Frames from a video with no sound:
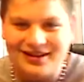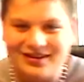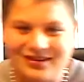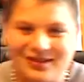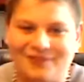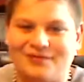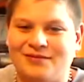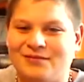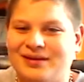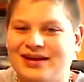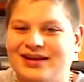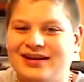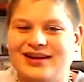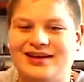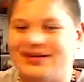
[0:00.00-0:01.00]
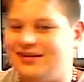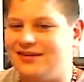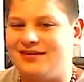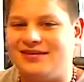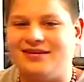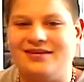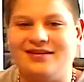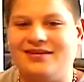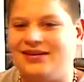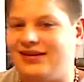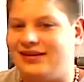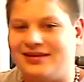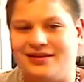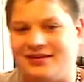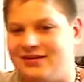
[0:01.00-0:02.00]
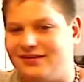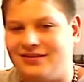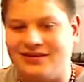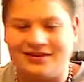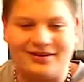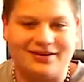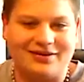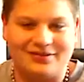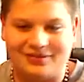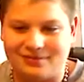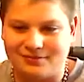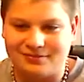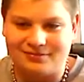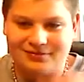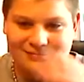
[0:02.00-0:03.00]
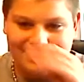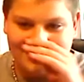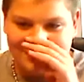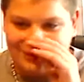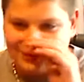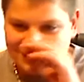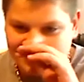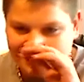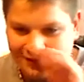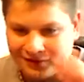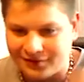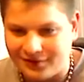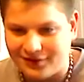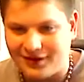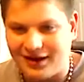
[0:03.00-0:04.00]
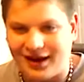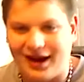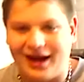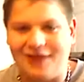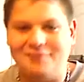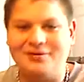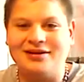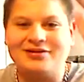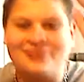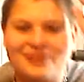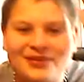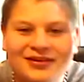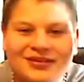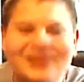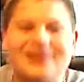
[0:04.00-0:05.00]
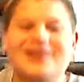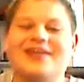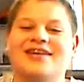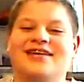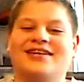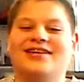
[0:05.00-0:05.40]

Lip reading: Love you, man. You're like awesome to me. I'm not worthy.